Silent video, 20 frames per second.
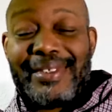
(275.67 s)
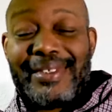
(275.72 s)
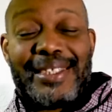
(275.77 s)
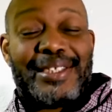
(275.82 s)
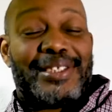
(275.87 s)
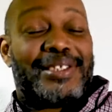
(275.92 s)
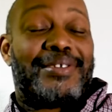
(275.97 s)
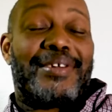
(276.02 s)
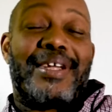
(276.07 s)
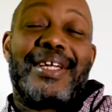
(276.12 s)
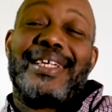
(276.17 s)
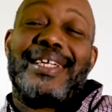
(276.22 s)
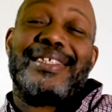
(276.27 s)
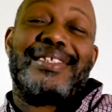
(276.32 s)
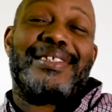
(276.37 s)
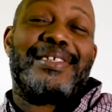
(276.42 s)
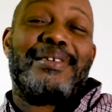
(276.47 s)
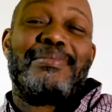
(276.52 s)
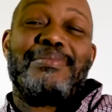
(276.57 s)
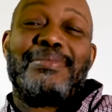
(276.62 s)
Just
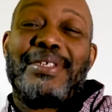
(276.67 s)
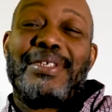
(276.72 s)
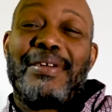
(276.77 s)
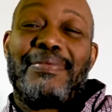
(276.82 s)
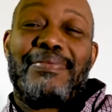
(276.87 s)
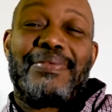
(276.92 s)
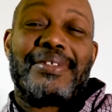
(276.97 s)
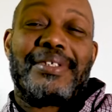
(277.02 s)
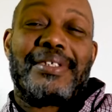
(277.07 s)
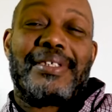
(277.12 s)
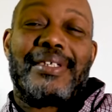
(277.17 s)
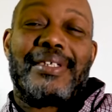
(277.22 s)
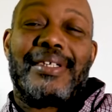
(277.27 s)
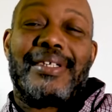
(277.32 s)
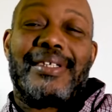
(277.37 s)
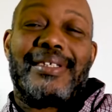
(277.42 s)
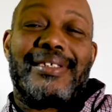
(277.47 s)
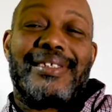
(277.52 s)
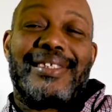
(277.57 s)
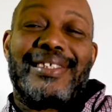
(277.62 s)
trying something different,
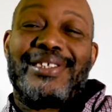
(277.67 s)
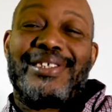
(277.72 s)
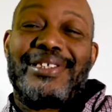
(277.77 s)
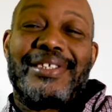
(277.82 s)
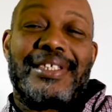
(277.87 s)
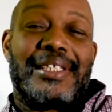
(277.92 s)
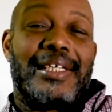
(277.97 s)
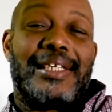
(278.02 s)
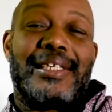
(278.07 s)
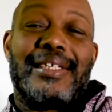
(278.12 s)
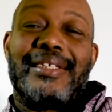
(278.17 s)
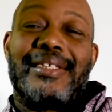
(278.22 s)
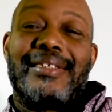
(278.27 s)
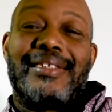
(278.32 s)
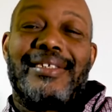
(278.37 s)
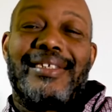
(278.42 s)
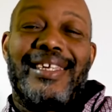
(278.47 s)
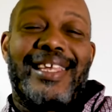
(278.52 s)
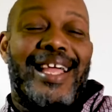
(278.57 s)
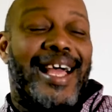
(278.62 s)
son. Just chilling.
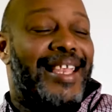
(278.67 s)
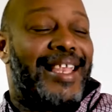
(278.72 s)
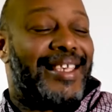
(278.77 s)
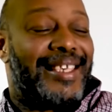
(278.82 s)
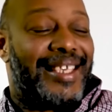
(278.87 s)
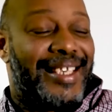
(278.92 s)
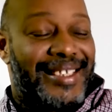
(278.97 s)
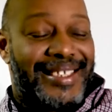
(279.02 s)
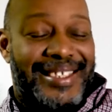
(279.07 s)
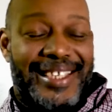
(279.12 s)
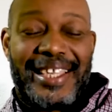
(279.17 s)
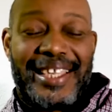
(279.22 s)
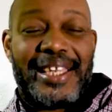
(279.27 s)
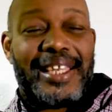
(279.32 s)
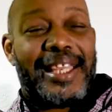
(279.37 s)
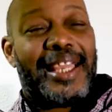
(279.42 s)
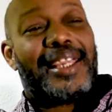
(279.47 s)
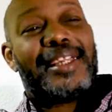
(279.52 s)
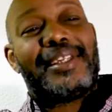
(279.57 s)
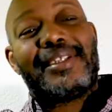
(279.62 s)
A lot less
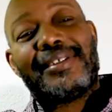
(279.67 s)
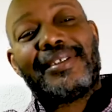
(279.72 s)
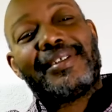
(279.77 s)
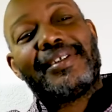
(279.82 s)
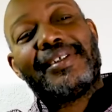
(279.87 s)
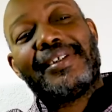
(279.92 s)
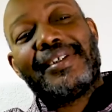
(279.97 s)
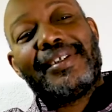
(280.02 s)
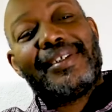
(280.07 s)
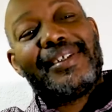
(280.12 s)
headaches.